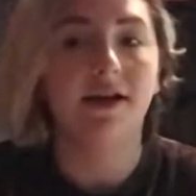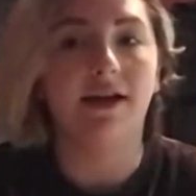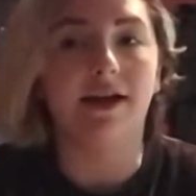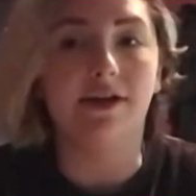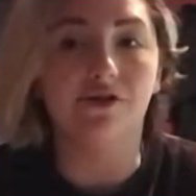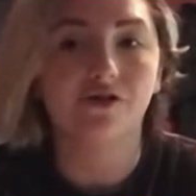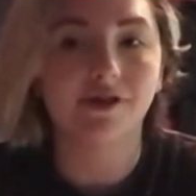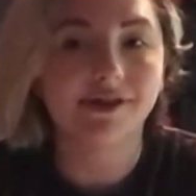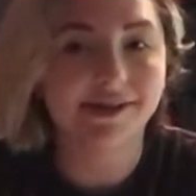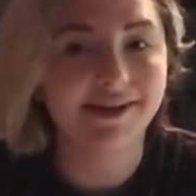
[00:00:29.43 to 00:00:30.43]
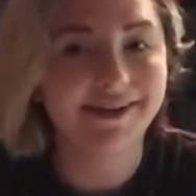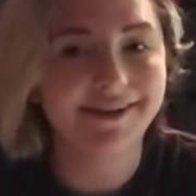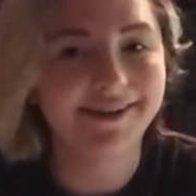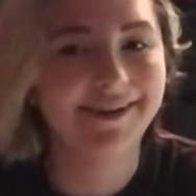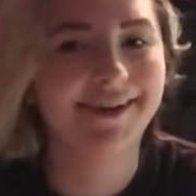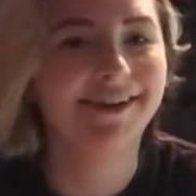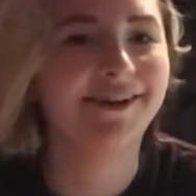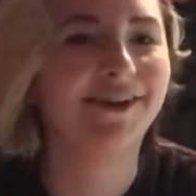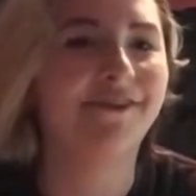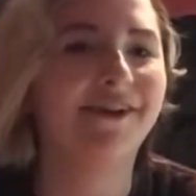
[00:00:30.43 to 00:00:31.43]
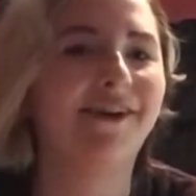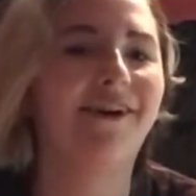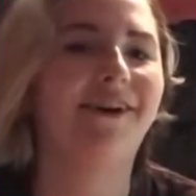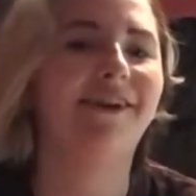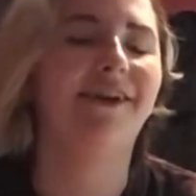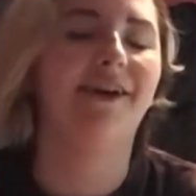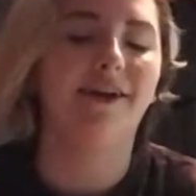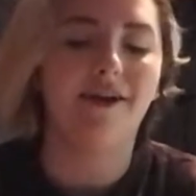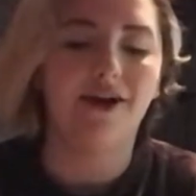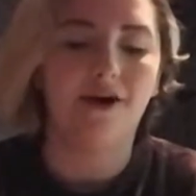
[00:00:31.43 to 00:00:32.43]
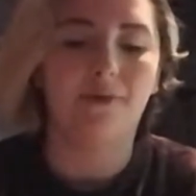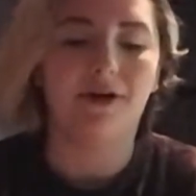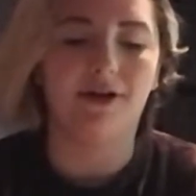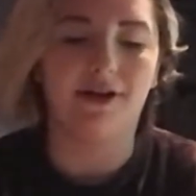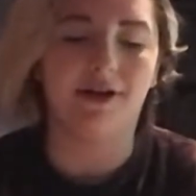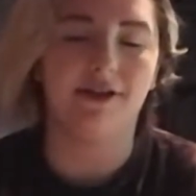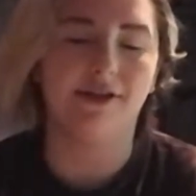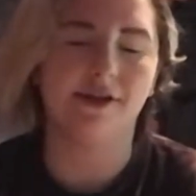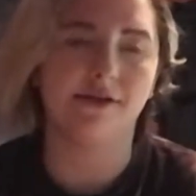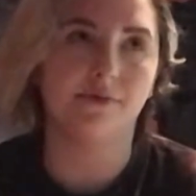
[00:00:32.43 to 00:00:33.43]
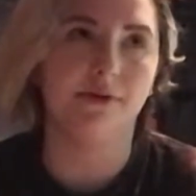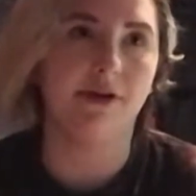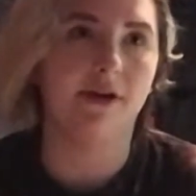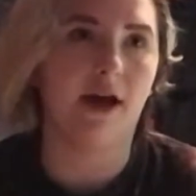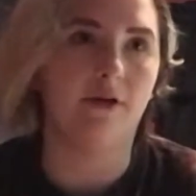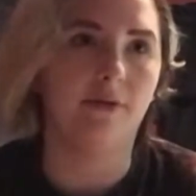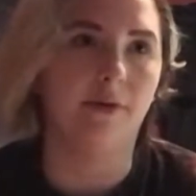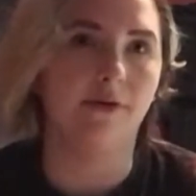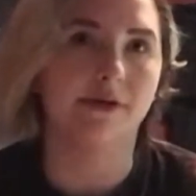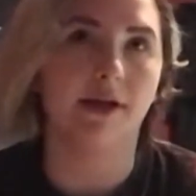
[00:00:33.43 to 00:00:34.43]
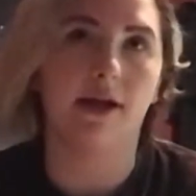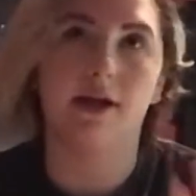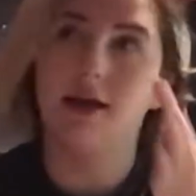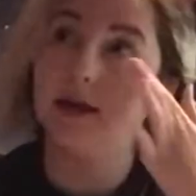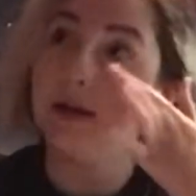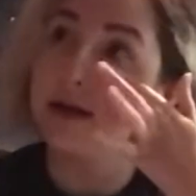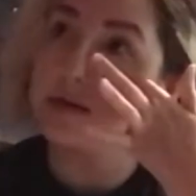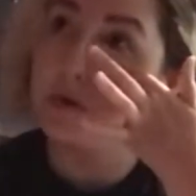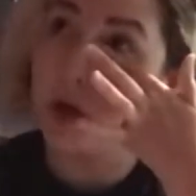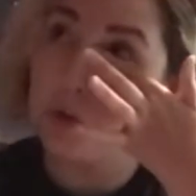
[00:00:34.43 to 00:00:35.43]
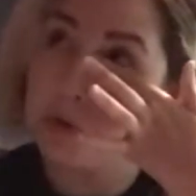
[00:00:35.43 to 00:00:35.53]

interesting going on, but this week I'll be posting it, and next week I'll be